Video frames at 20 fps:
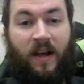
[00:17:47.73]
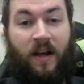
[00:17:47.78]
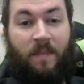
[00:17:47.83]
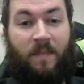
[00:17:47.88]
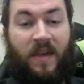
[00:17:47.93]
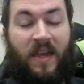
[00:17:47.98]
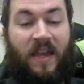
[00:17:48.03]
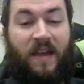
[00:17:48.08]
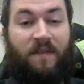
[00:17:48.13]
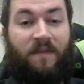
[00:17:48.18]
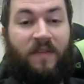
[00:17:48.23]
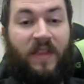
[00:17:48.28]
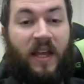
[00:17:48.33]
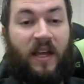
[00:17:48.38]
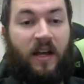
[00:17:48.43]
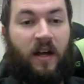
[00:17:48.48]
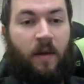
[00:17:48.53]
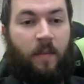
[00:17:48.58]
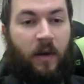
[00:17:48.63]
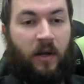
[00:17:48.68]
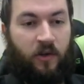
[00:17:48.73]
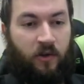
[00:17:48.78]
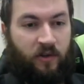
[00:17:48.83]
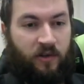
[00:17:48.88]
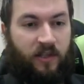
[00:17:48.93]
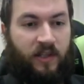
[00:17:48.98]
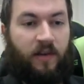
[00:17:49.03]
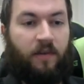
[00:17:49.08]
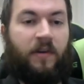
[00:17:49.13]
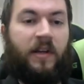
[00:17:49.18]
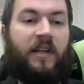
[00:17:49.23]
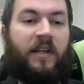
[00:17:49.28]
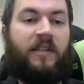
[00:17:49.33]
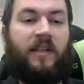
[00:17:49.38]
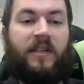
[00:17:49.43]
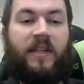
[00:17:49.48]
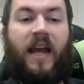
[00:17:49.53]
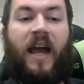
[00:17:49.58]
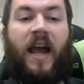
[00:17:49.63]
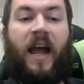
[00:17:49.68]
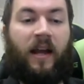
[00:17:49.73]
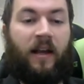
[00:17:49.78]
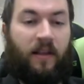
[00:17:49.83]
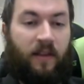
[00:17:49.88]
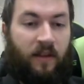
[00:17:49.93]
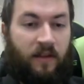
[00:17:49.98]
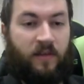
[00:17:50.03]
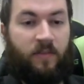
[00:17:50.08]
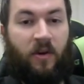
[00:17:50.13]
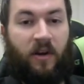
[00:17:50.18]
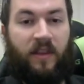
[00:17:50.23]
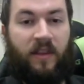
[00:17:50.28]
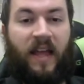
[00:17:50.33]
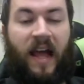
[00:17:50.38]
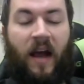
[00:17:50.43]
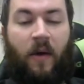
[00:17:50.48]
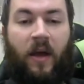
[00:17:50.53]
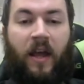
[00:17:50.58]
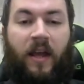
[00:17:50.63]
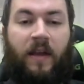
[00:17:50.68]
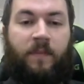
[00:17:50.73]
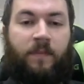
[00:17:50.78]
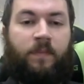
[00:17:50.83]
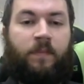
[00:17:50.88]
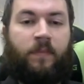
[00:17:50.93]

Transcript: if they come under serious attack, let's put it that way.